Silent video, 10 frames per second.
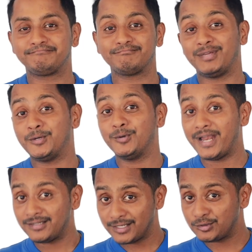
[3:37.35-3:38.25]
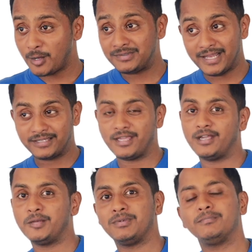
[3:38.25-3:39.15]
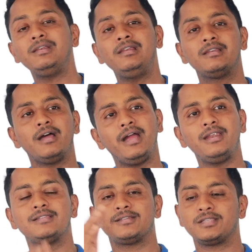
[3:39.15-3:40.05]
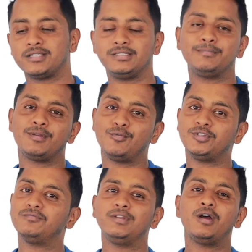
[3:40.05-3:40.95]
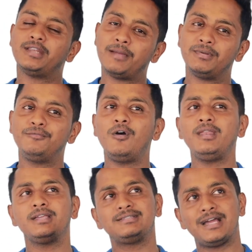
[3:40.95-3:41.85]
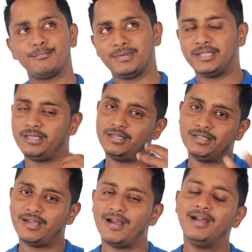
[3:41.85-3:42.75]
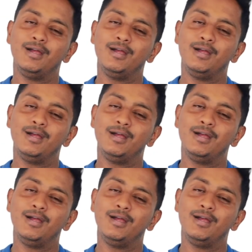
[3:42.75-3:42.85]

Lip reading: be good at their jobs like the younger people, and as a result the promotion will not happen. For example, in India,